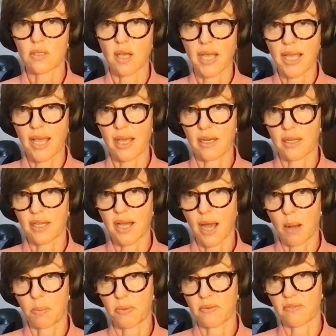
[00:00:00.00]
I add a
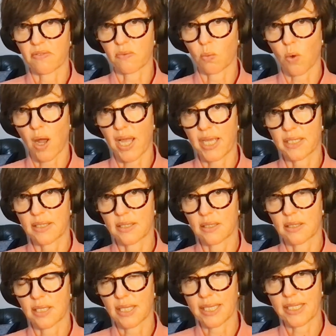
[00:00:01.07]
cup of white
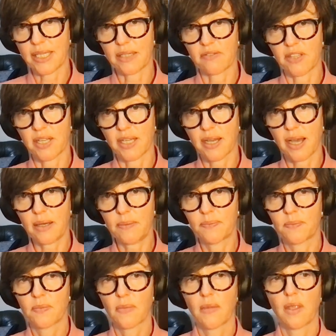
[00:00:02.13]
cleaning vinegar
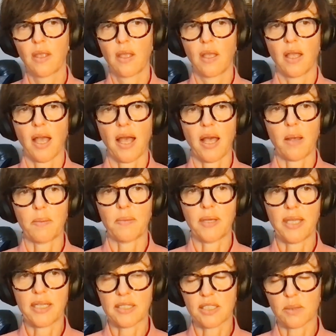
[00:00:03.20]

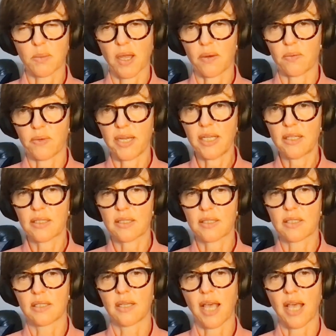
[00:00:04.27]
into my rinse.